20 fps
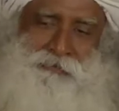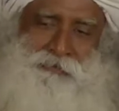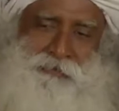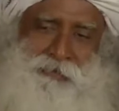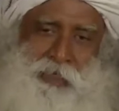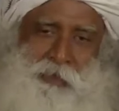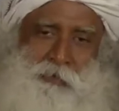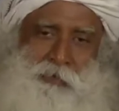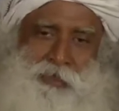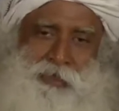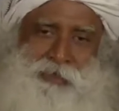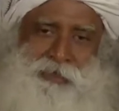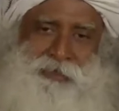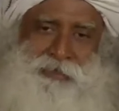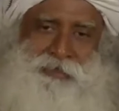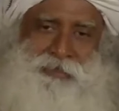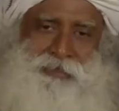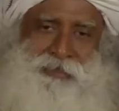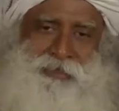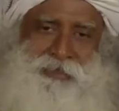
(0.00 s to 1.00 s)
that
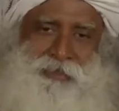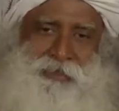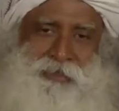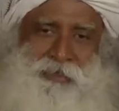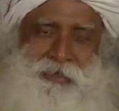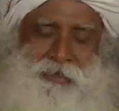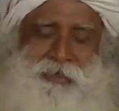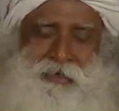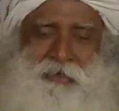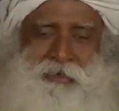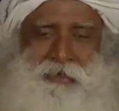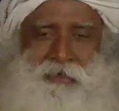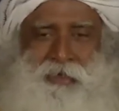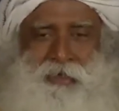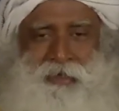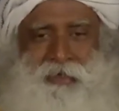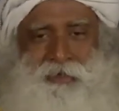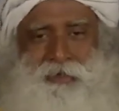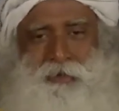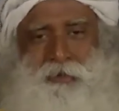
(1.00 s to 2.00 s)
means
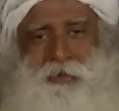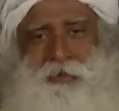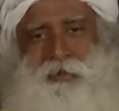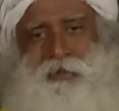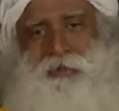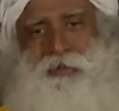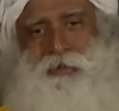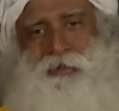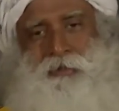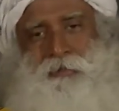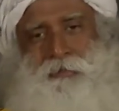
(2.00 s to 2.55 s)
they enjoy